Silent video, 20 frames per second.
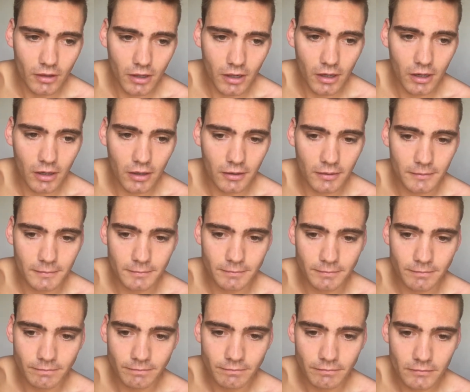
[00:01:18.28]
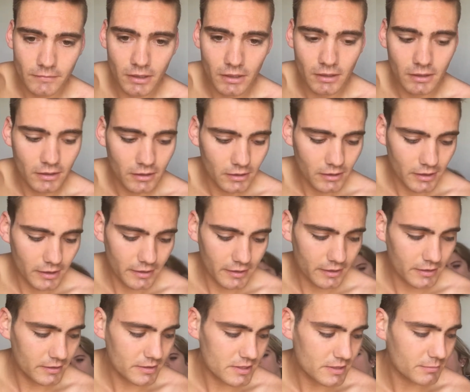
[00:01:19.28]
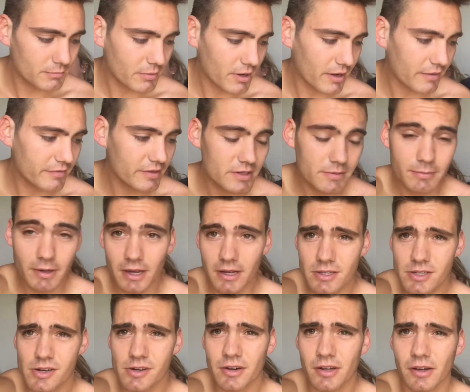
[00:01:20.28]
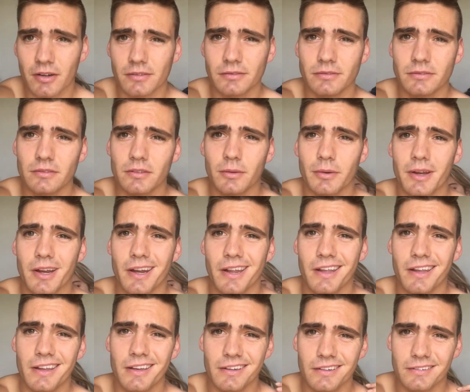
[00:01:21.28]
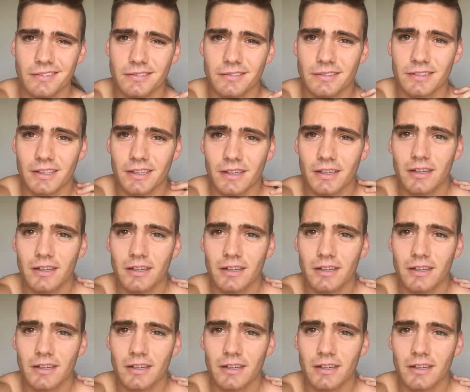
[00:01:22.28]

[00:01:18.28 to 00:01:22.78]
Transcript: Um, and then some breakfast mods or no? Are we gonna eat? No.